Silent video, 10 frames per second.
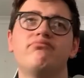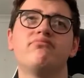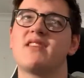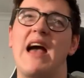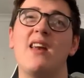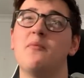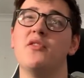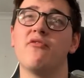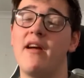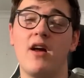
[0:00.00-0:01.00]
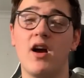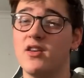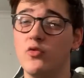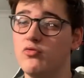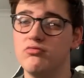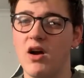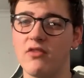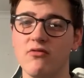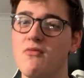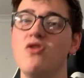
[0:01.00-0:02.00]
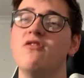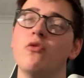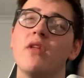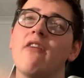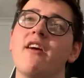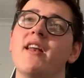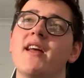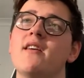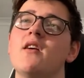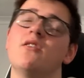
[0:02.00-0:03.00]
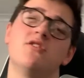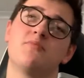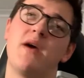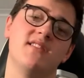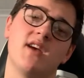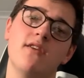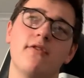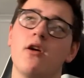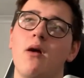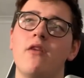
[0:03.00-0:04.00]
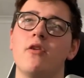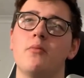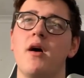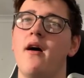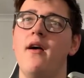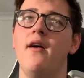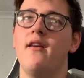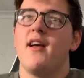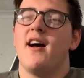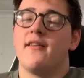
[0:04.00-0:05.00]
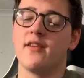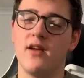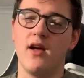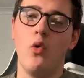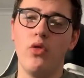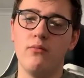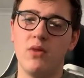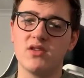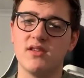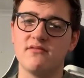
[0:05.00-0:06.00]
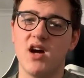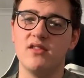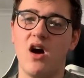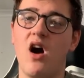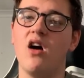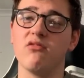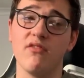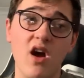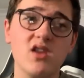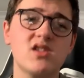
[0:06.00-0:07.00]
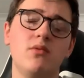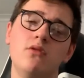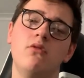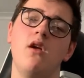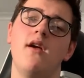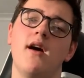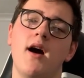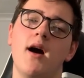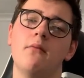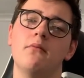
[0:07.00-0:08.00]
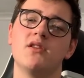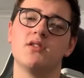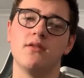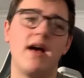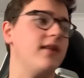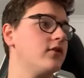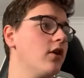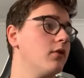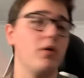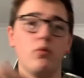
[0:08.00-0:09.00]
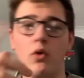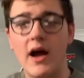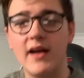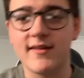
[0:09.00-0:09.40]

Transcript: calipers red, I can remove all that, really, and just paint over it or whatever. But yeah, so like all the mods I've done are reversible, so that is good. But what has